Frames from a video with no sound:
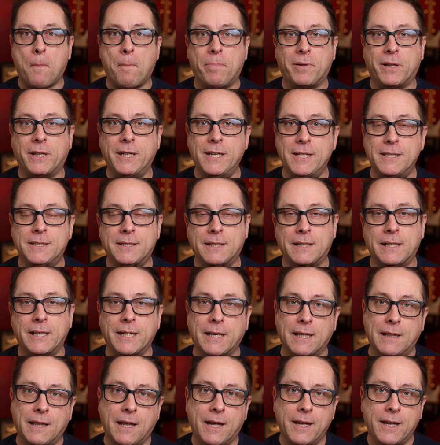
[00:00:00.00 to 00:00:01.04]
please
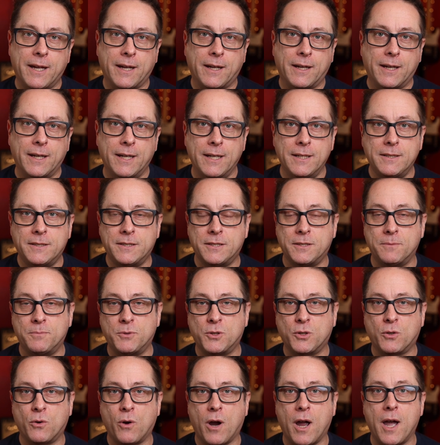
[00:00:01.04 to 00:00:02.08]
click like, hit
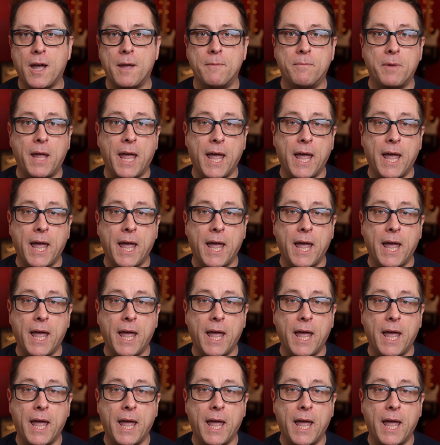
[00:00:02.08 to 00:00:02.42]
subscribe,